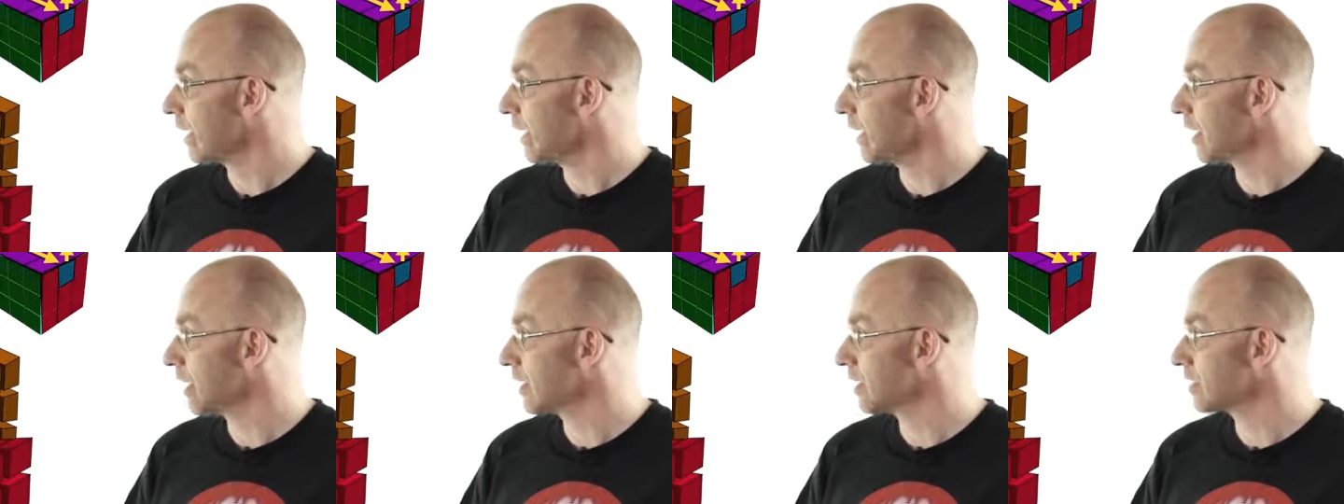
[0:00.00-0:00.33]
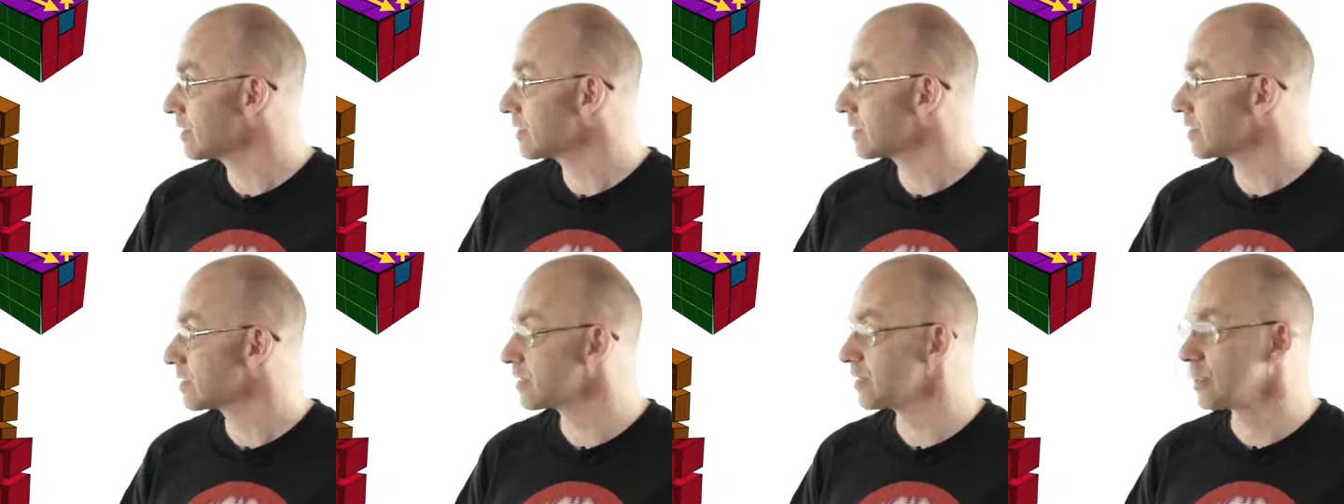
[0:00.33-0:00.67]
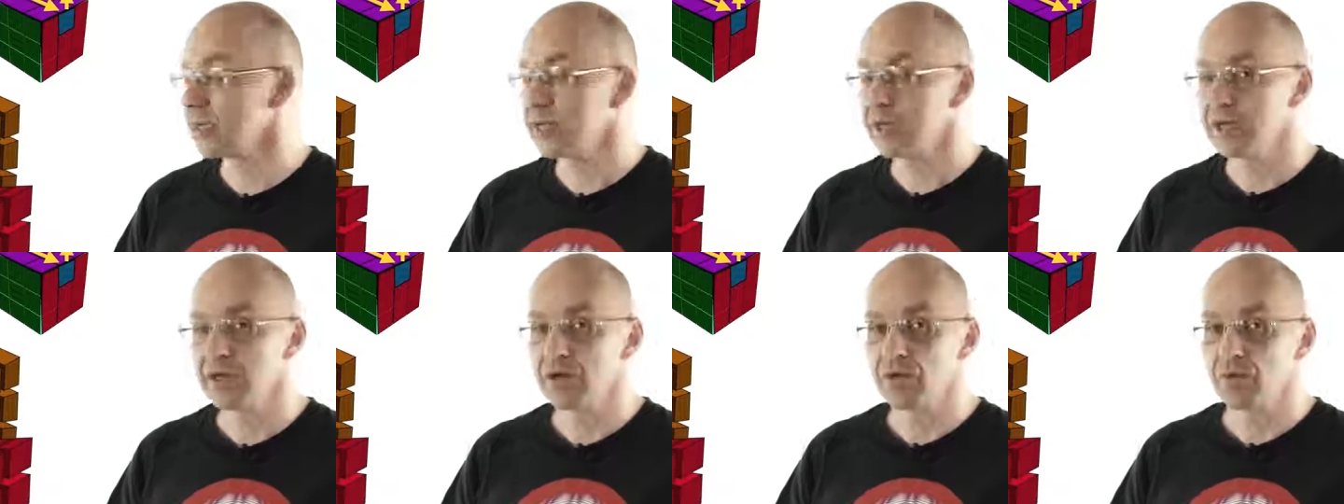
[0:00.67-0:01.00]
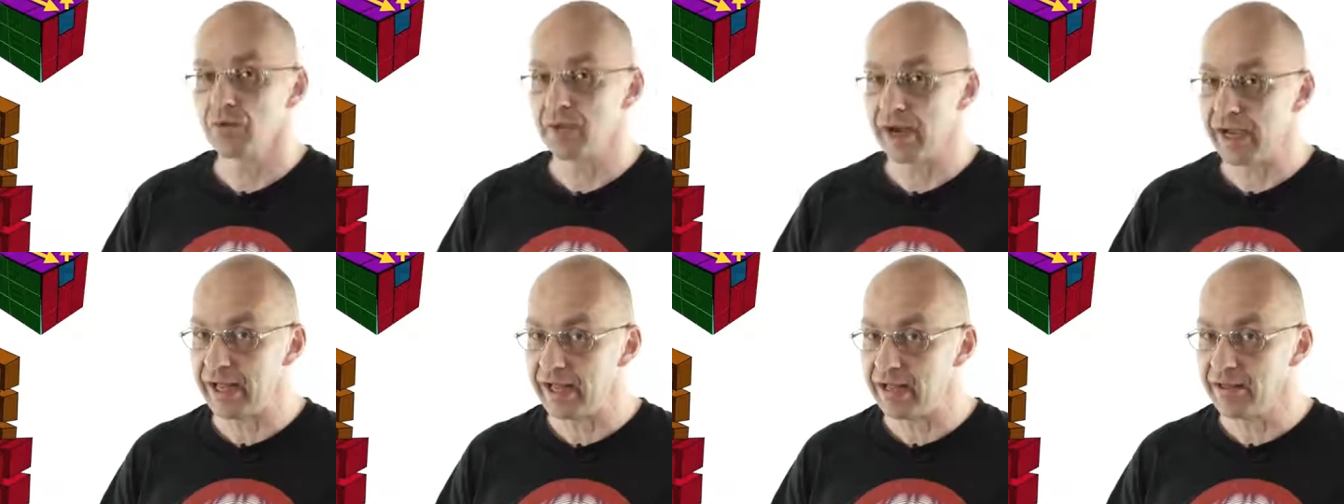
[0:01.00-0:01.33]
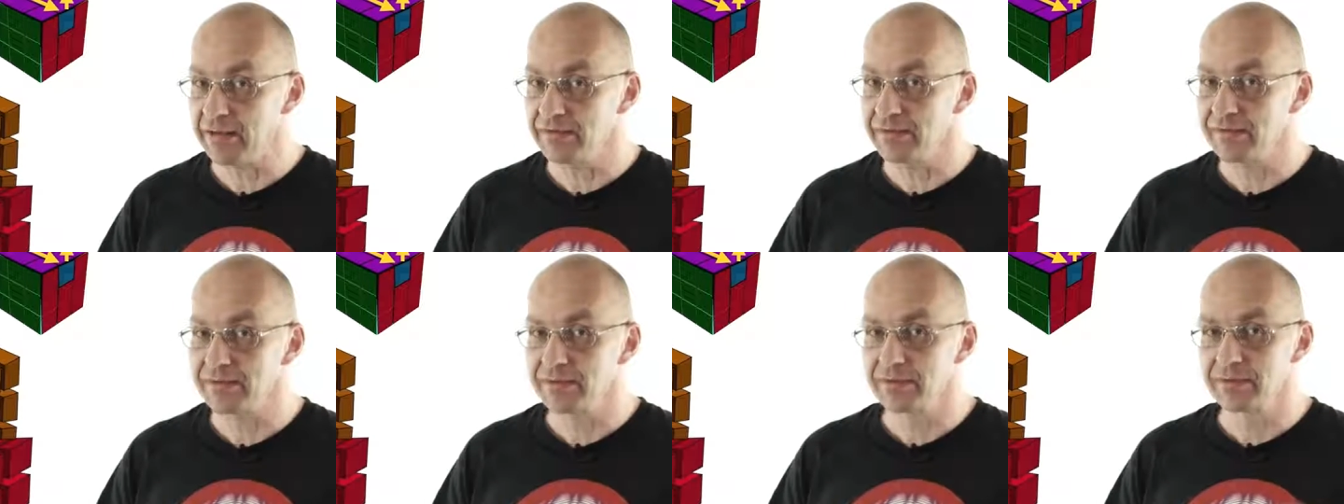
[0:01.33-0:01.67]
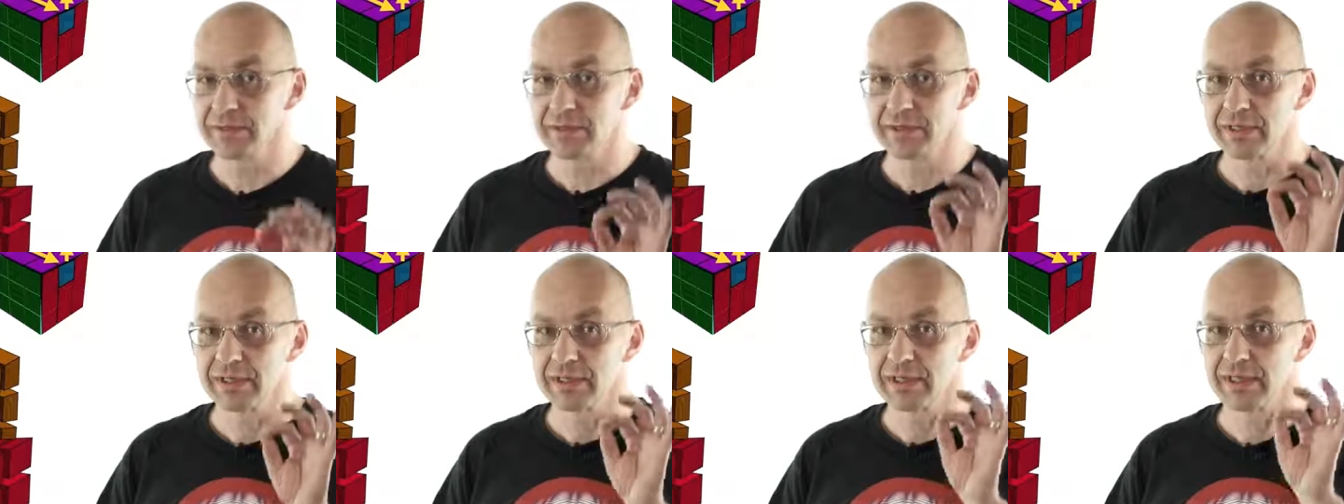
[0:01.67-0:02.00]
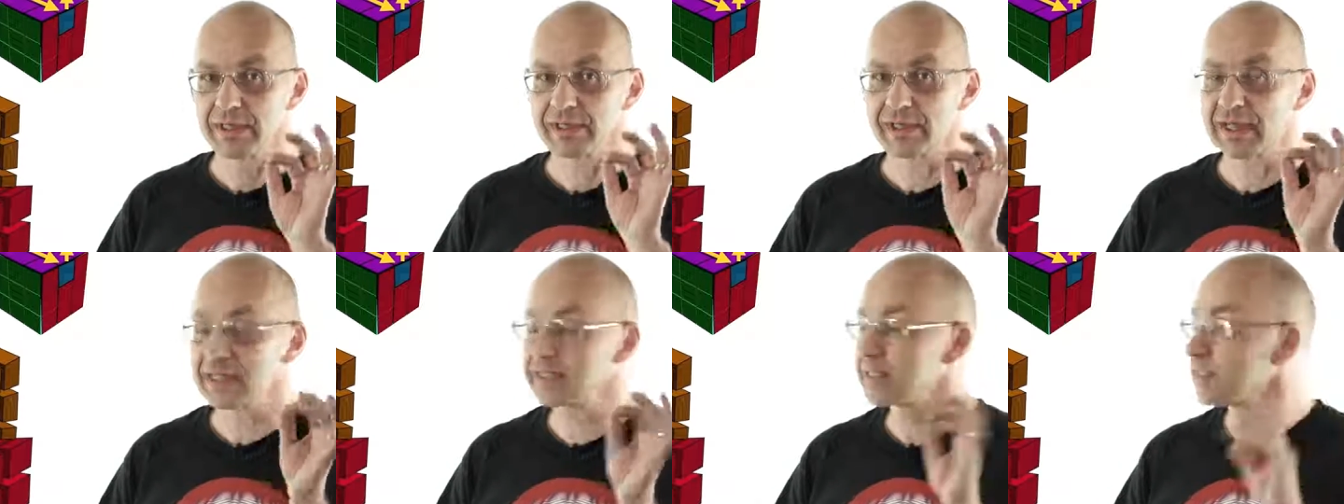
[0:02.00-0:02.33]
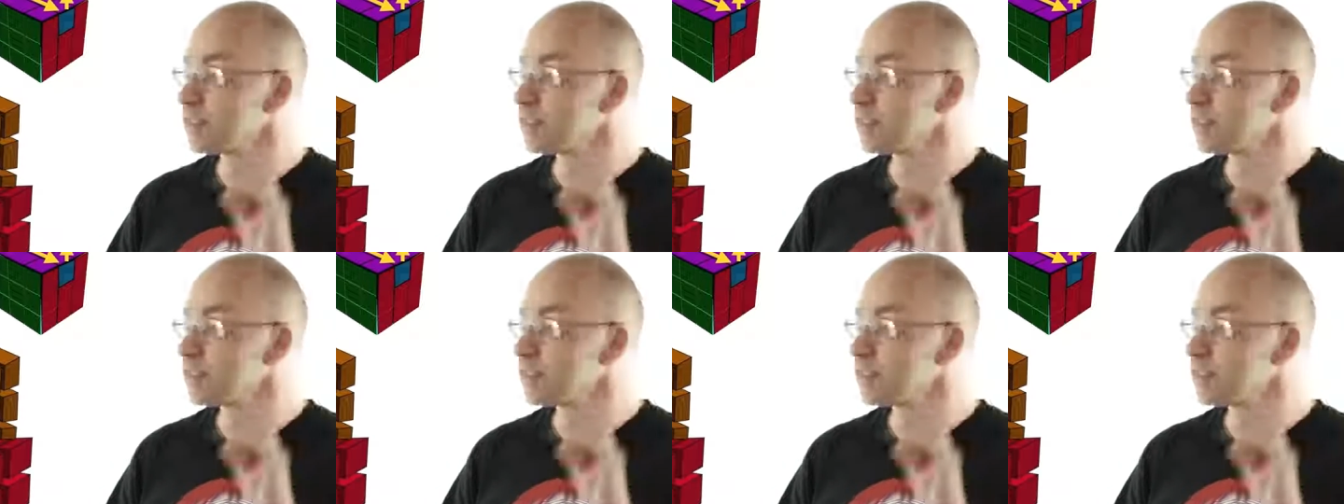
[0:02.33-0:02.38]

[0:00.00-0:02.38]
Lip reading: And well, it